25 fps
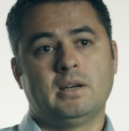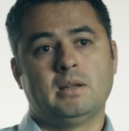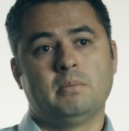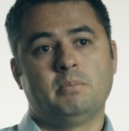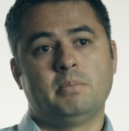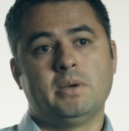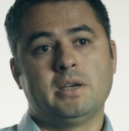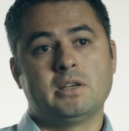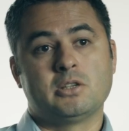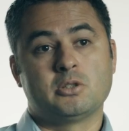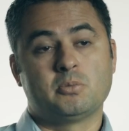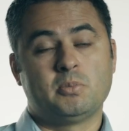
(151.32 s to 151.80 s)

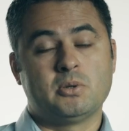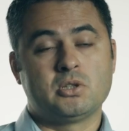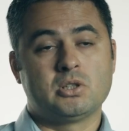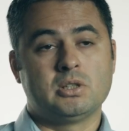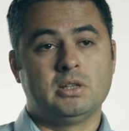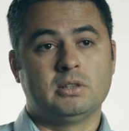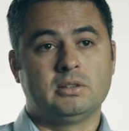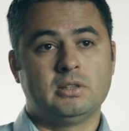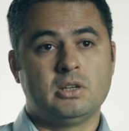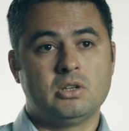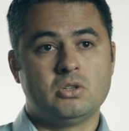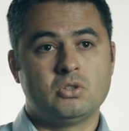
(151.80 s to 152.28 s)
and paying
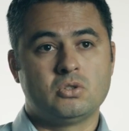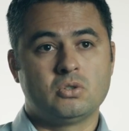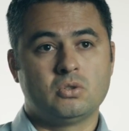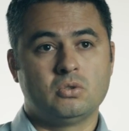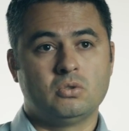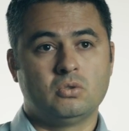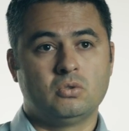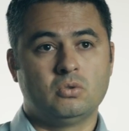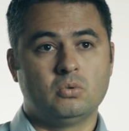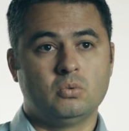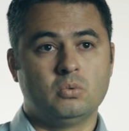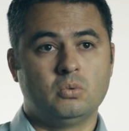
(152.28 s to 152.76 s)
special
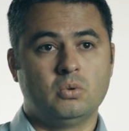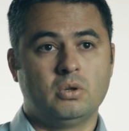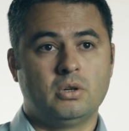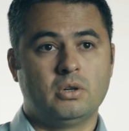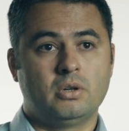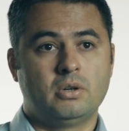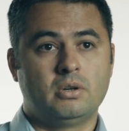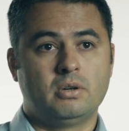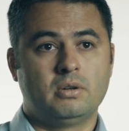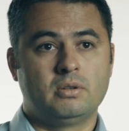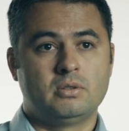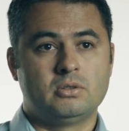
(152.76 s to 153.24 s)
attention to
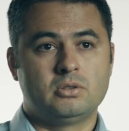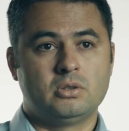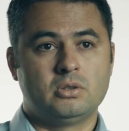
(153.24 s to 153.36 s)
our